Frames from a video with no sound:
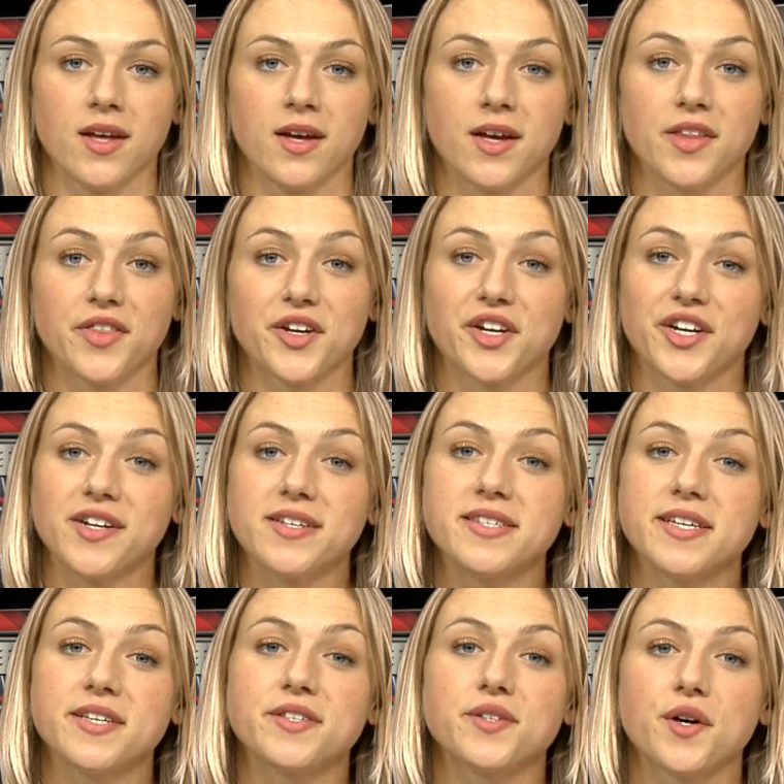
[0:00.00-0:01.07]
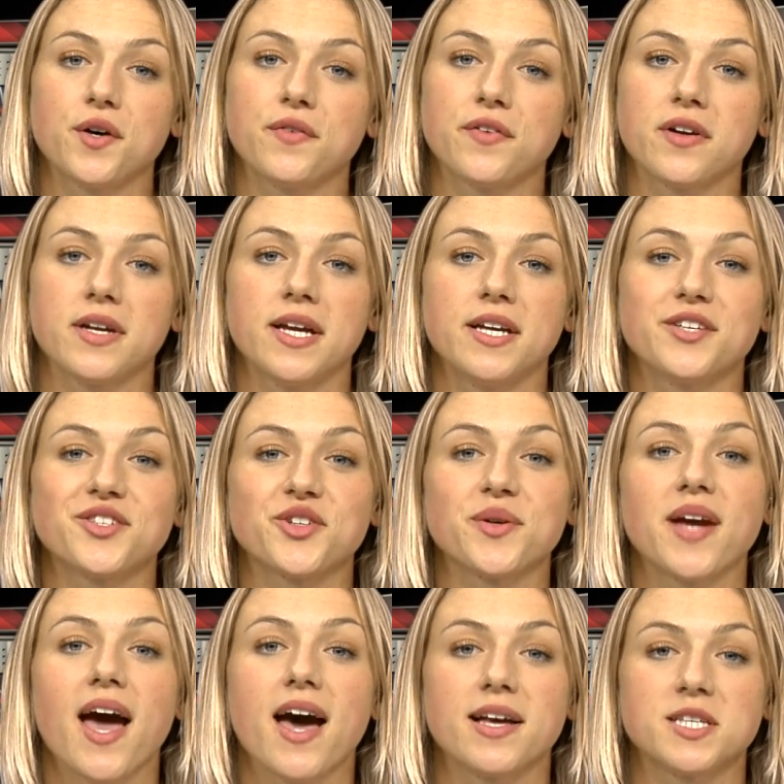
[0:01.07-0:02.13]
The curse is over and history
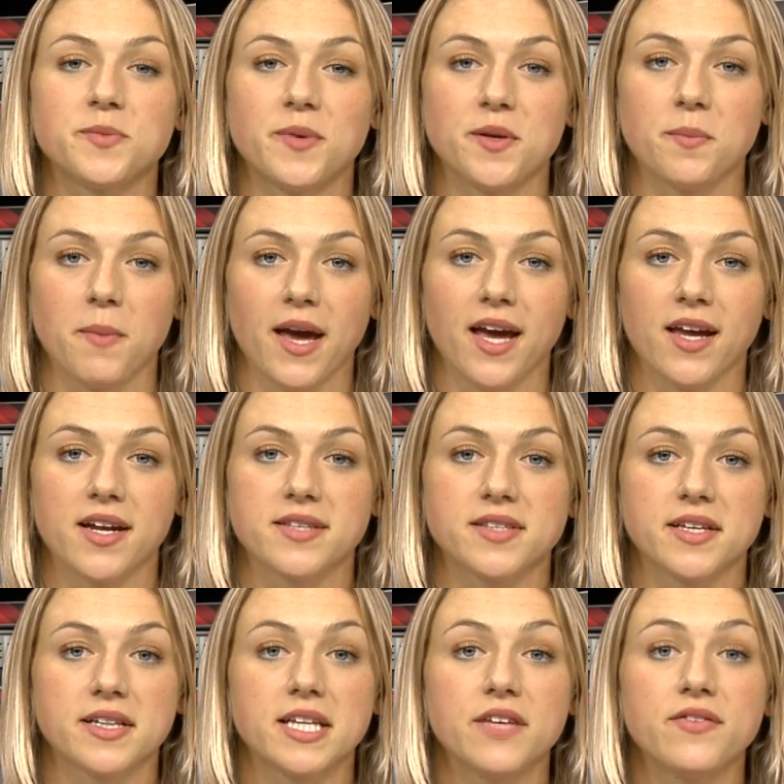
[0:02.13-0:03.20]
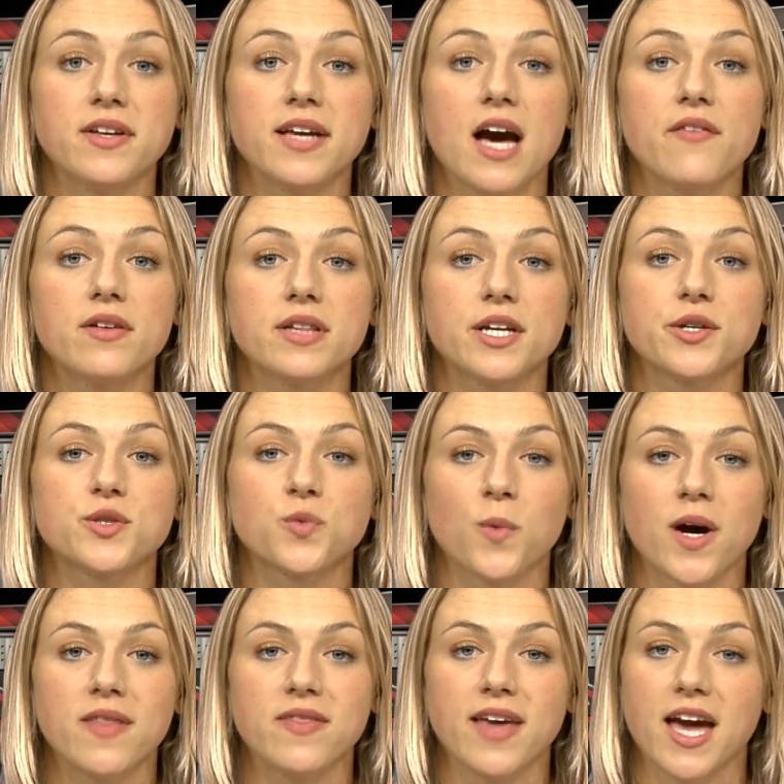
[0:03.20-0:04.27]
has been made as the Cleveland Cavaliers
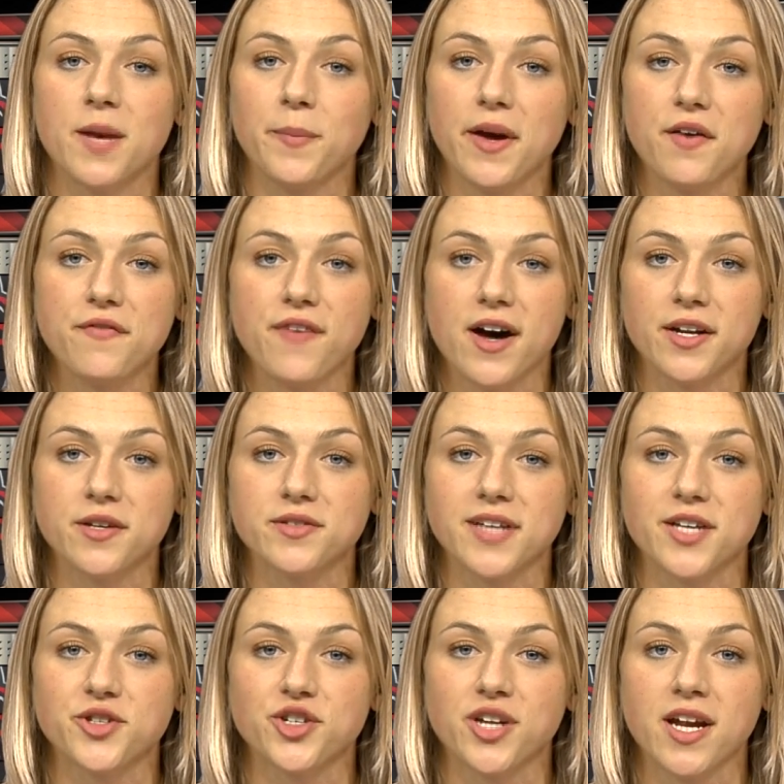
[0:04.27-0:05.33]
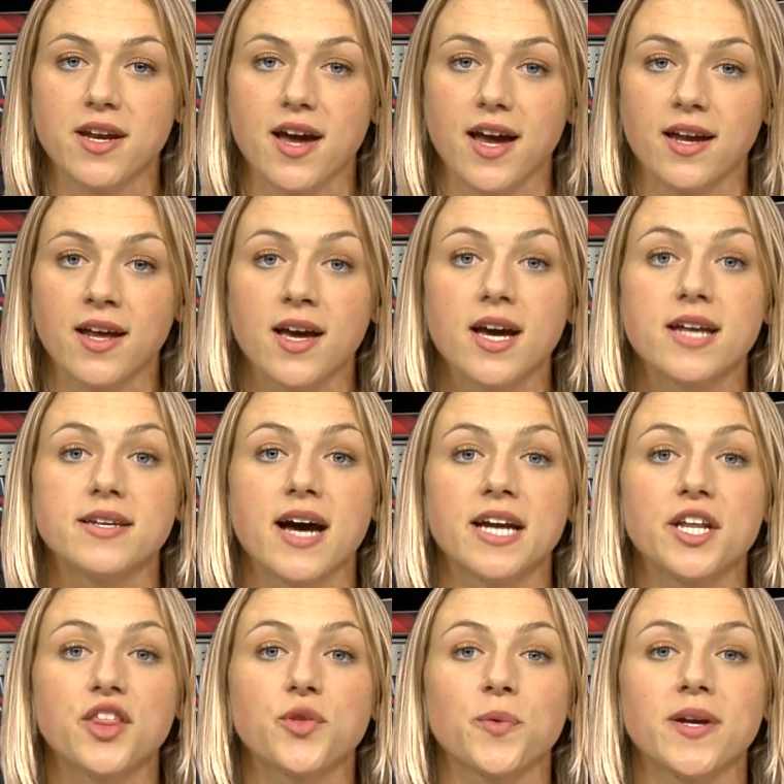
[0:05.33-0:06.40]
won the NBA Finals yesterday night
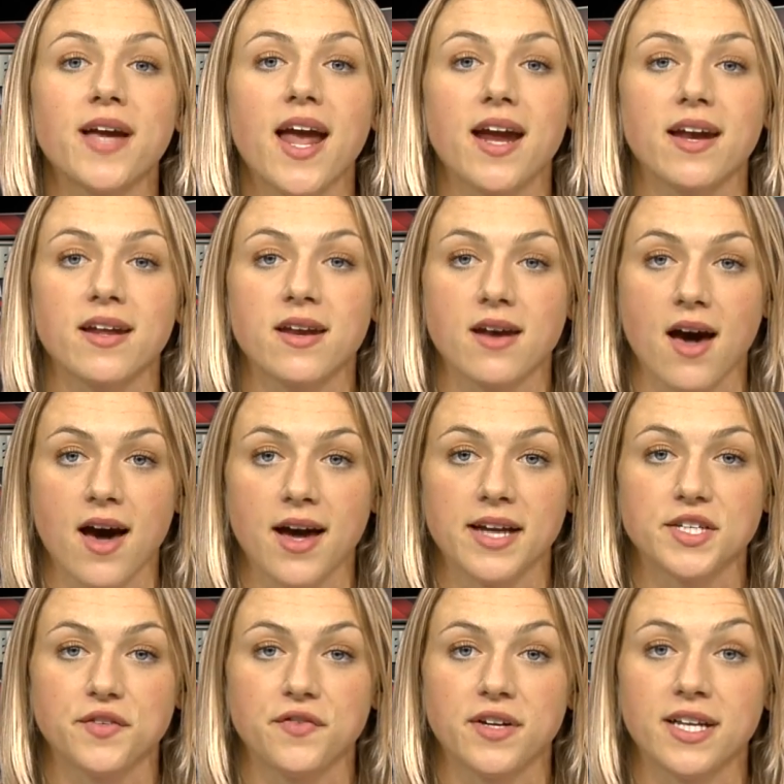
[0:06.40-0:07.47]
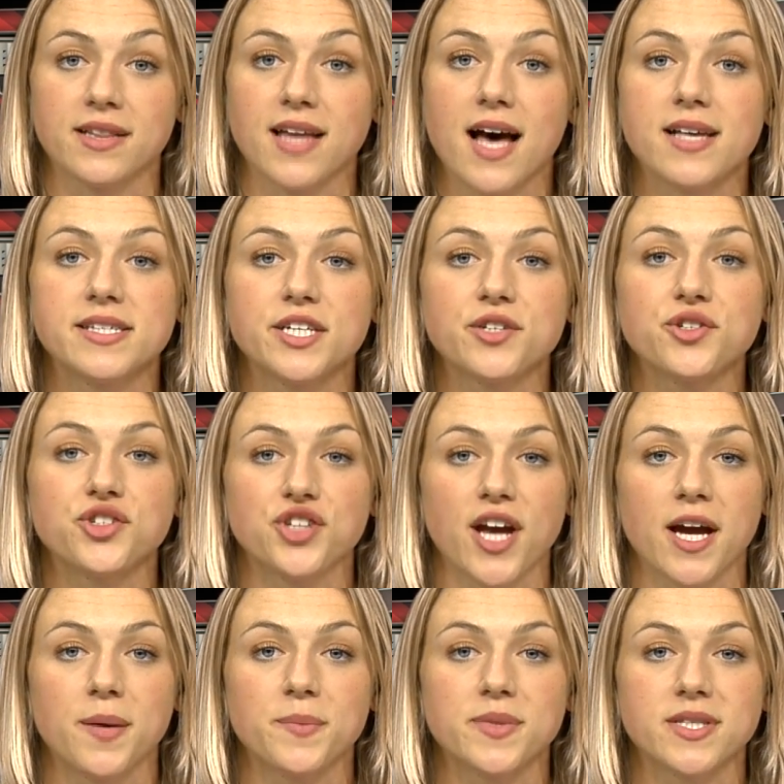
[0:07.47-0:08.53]
93-89, defeating last year's
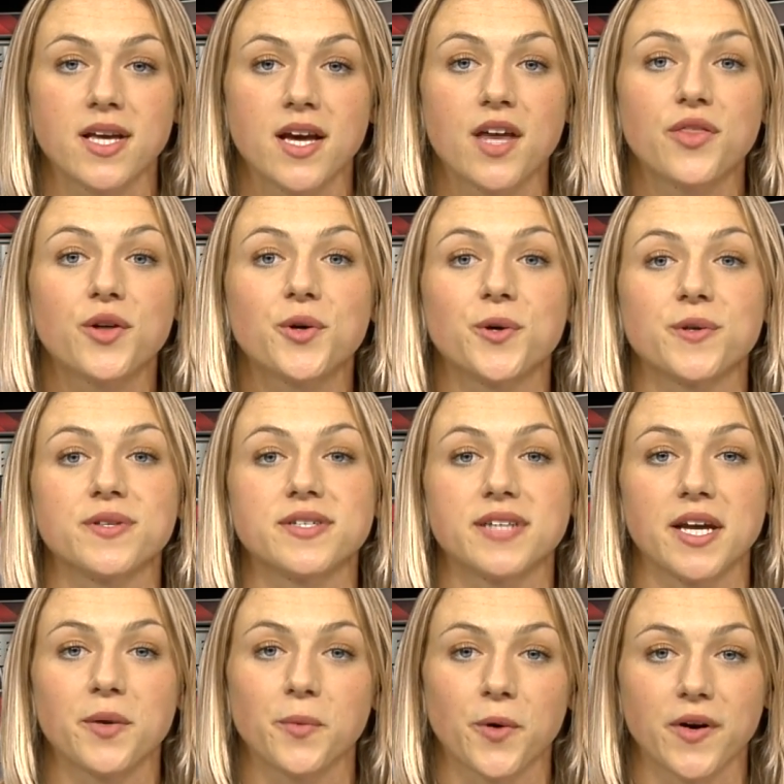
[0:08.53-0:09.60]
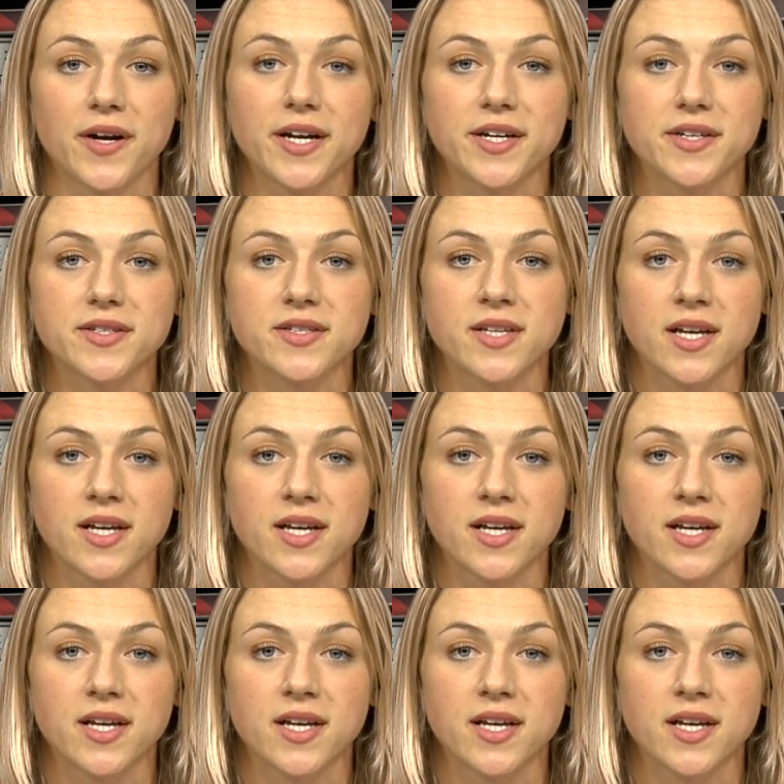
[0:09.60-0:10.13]
champs, the Golden State Warriors.